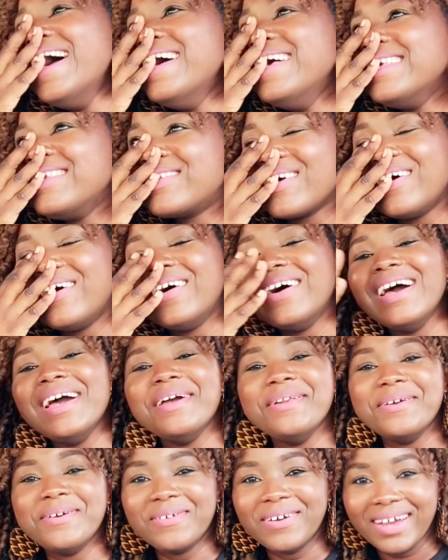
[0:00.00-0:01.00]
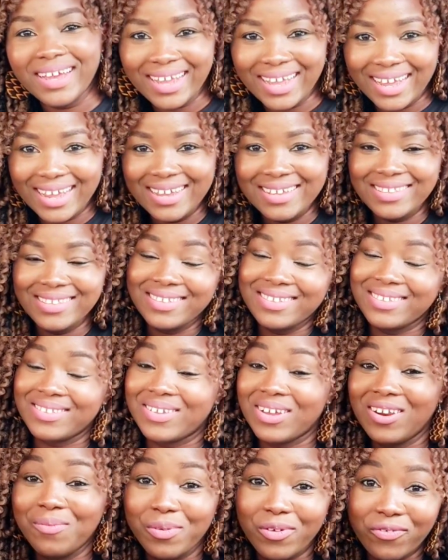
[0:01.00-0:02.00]
So anyway, guys, this is
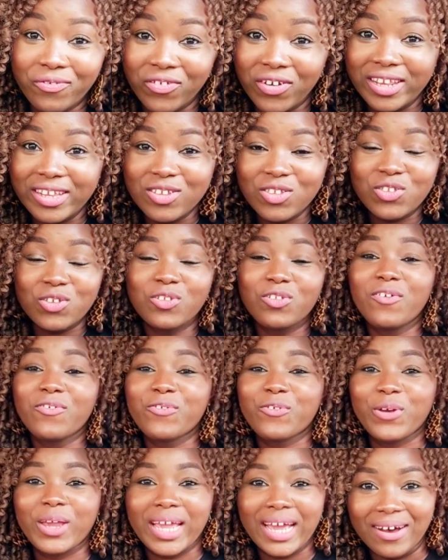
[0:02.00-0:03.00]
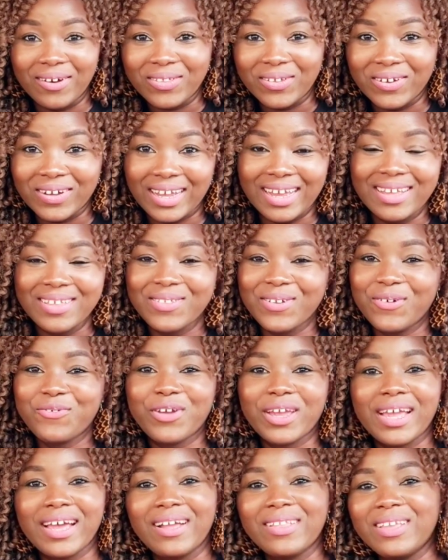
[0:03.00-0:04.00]
gonna be funny, so don't freak out. Okay, don't
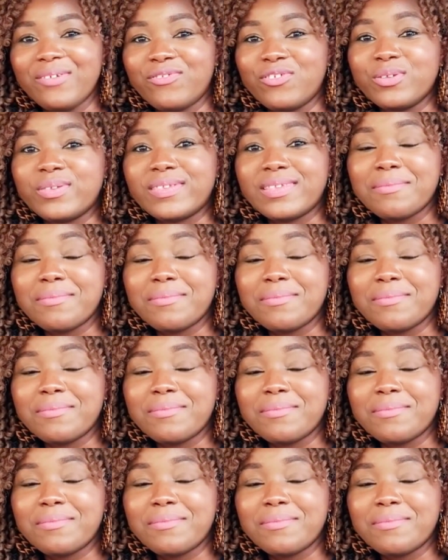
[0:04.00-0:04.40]
freak out if you see